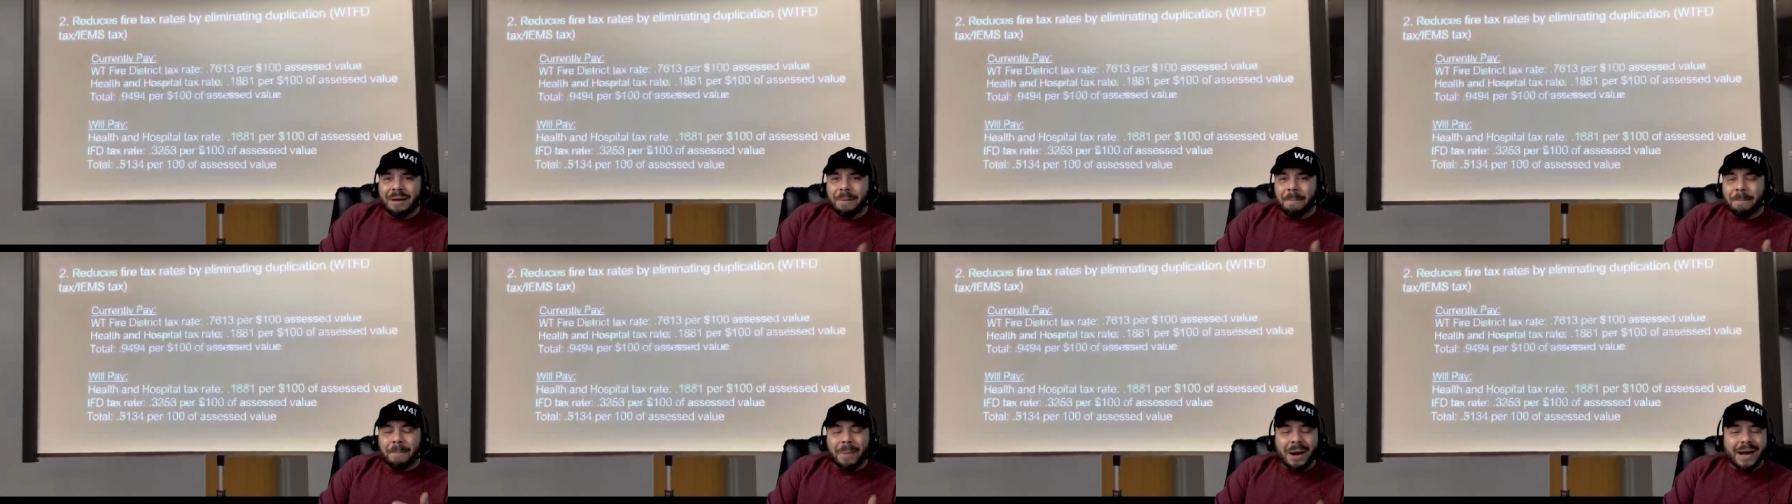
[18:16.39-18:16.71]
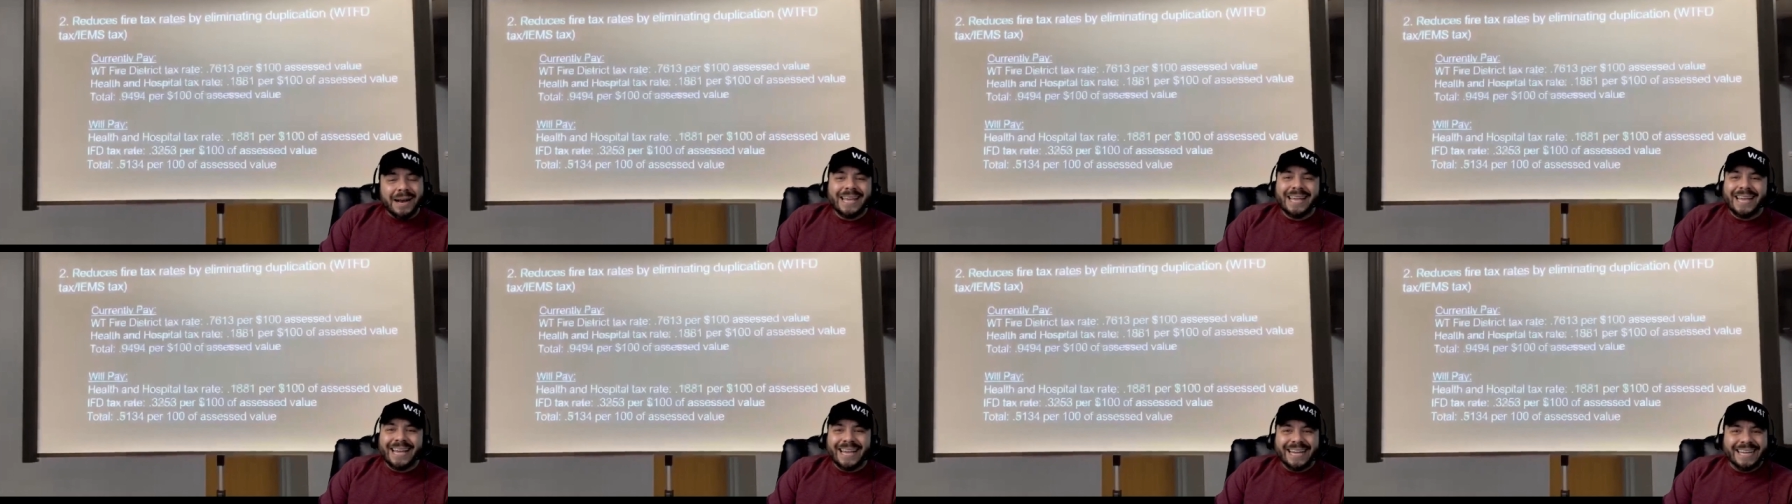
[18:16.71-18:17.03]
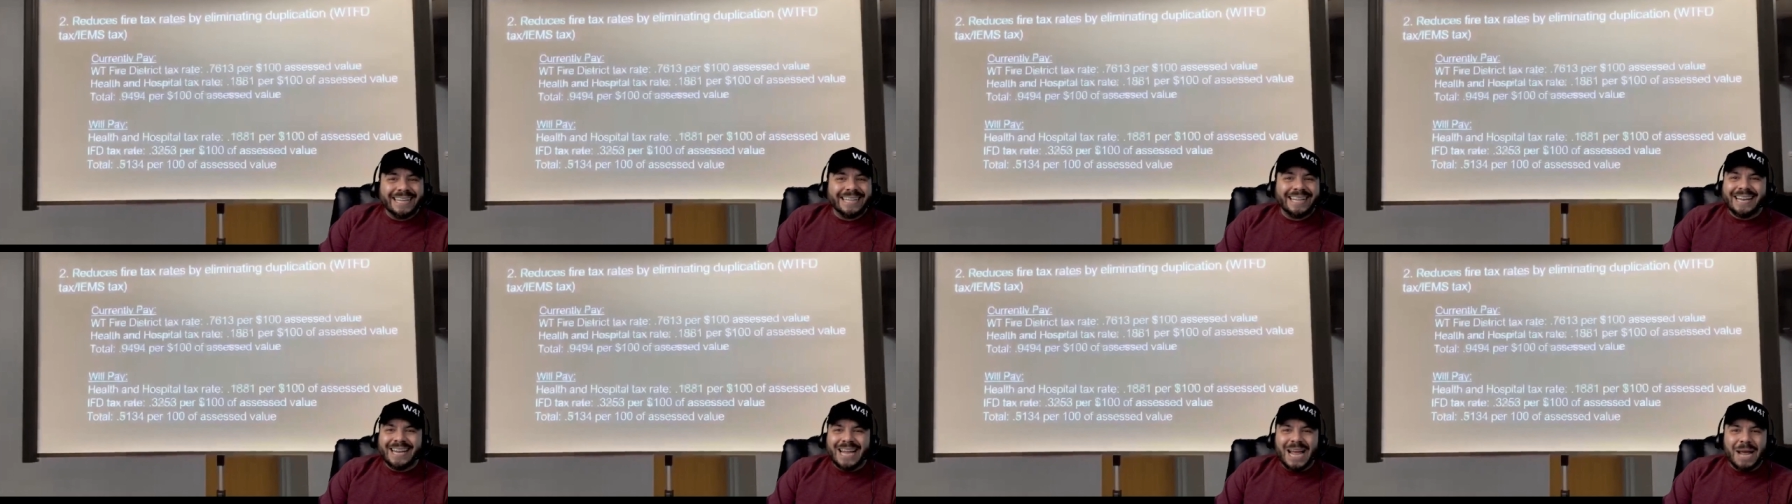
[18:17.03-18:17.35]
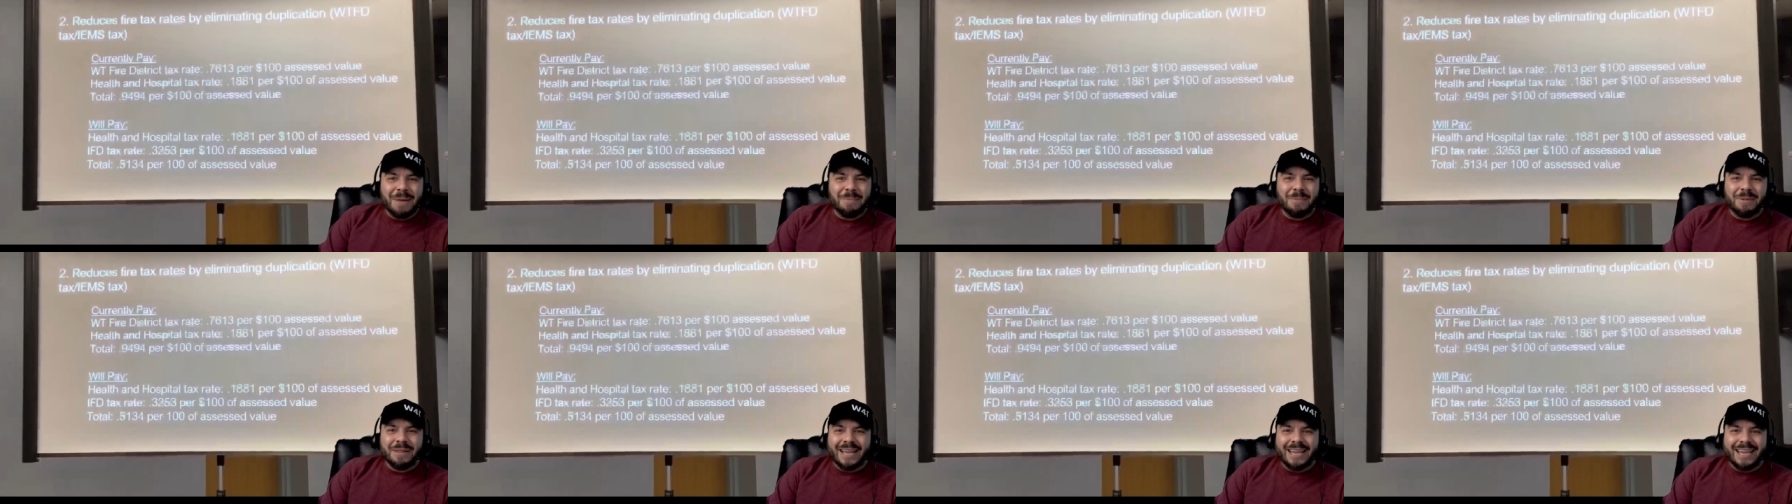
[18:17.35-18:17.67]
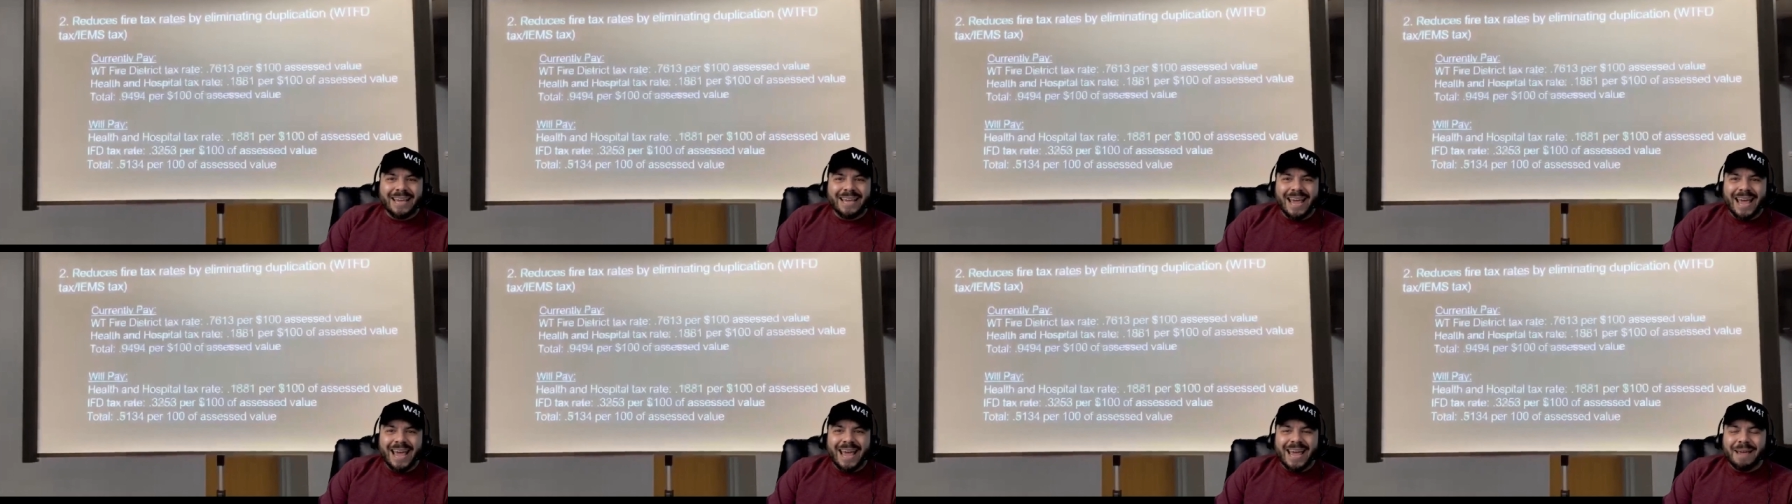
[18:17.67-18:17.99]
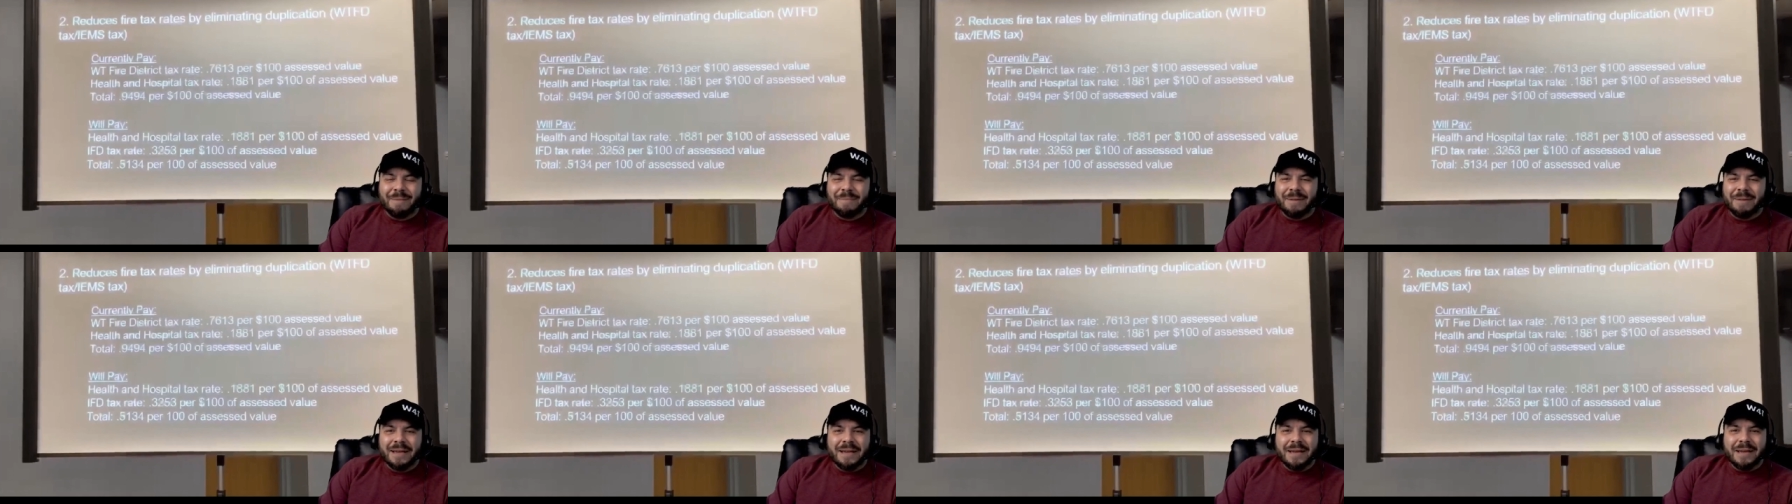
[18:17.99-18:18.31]
Money is the name of the
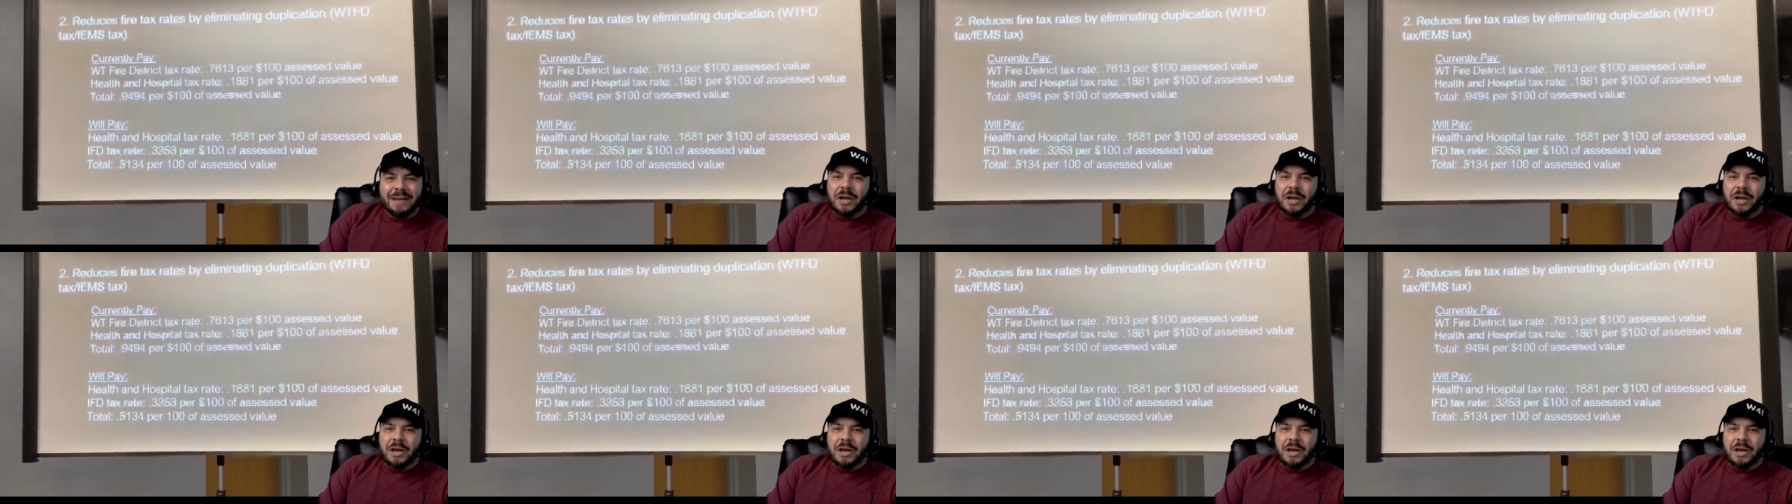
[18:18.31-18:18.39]
game.